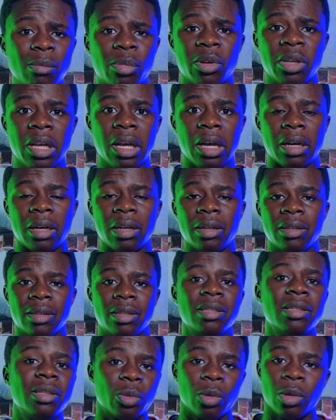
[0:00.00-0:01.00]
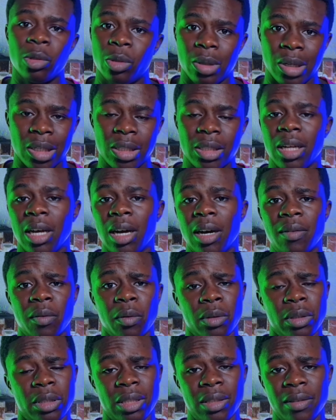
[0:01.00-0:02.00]
But yeah, this is what you actually have
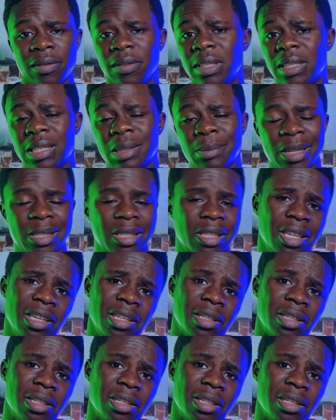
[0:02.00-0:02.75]
on the Infinix Smart